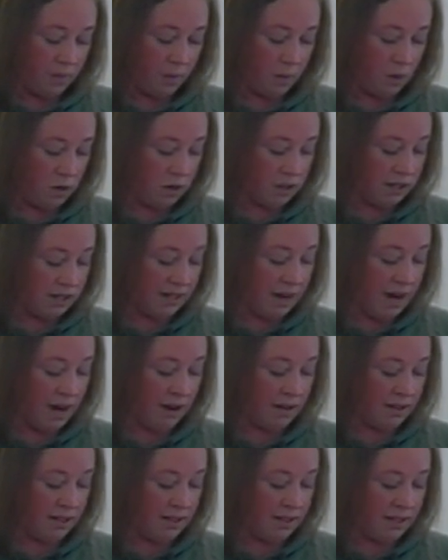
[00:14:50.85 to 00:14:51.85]
or just
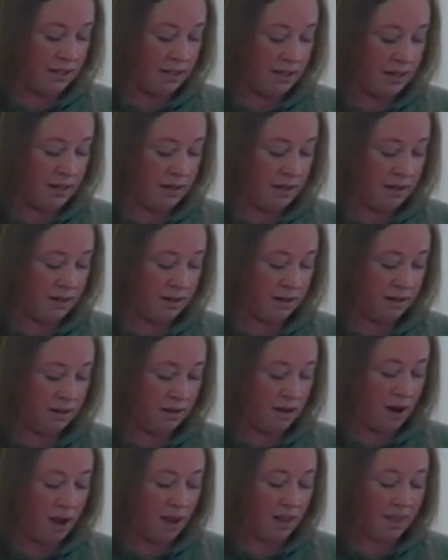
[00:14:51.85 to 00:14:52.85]
carelessly
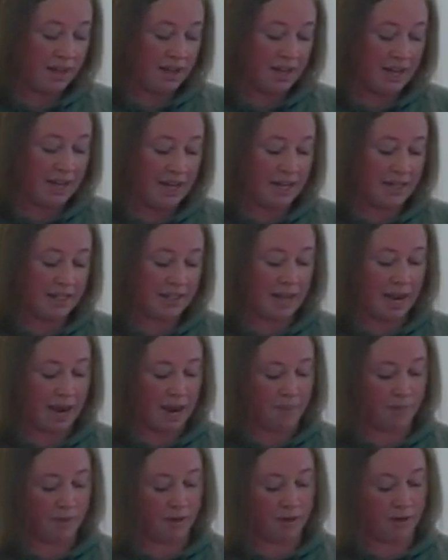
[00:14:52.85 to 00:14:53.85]
not think He's
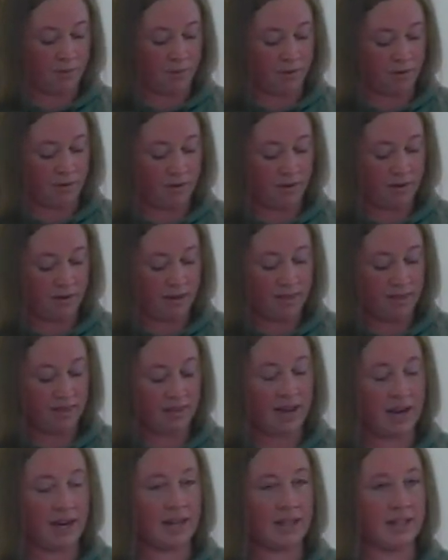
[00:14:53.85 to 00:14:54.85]
applicable
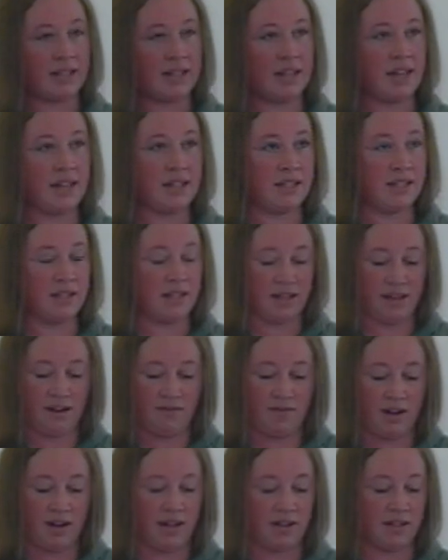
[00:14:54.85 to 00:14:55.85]
that it's
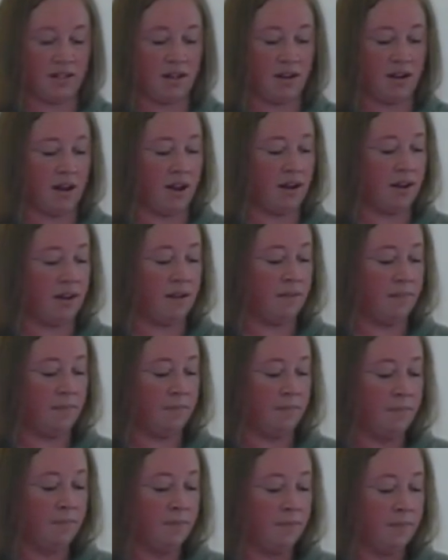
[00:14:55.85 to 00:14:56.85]
insignificant to God.
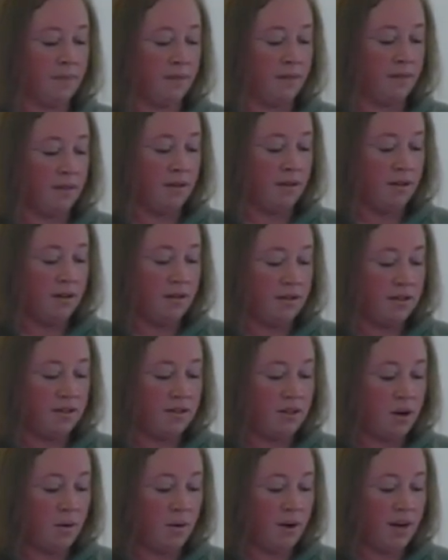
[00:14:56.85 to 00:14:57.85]

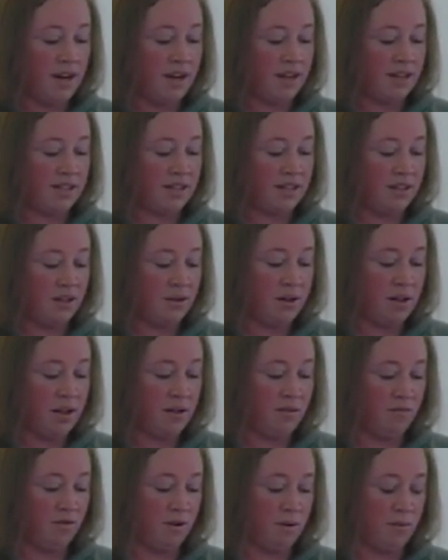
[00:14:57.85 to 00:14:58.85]
So we exclude
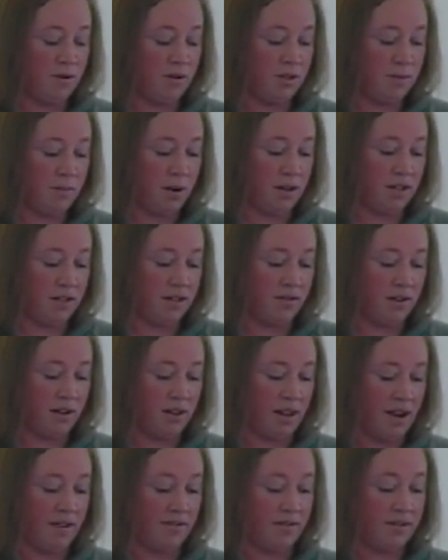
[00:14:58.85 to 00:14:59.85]
him from those parts of our
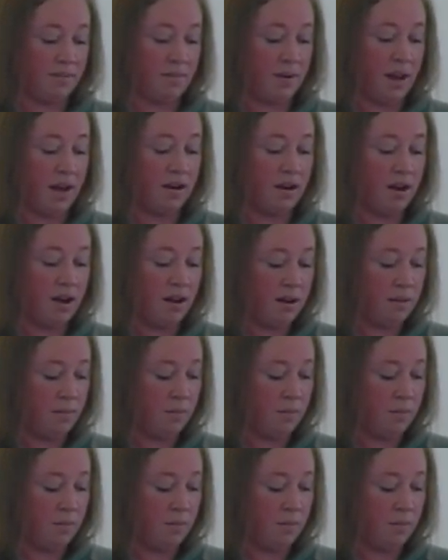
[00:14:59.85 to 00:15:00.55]
lives, and not on